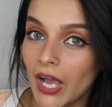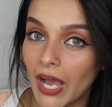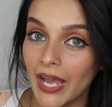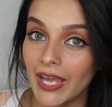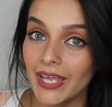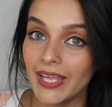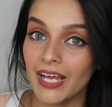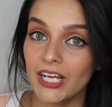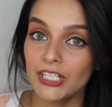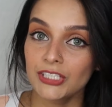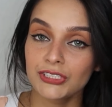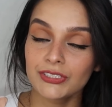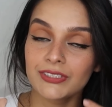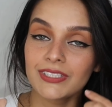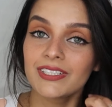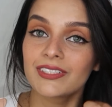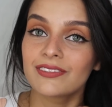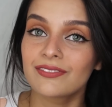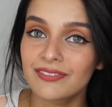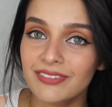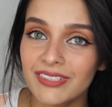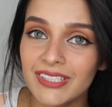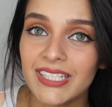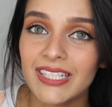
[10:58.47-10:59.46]
I
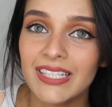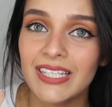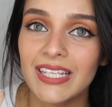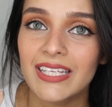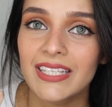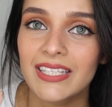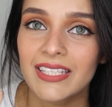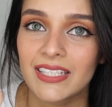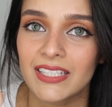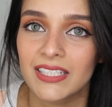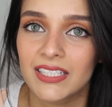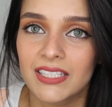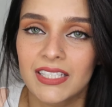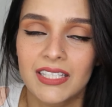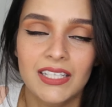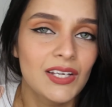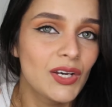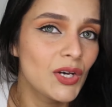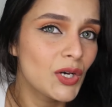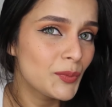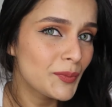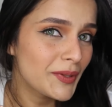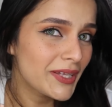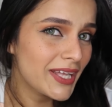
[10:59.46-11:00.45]
actually really like it.
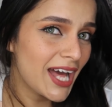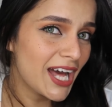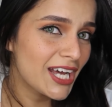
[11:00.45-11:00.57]
Oh my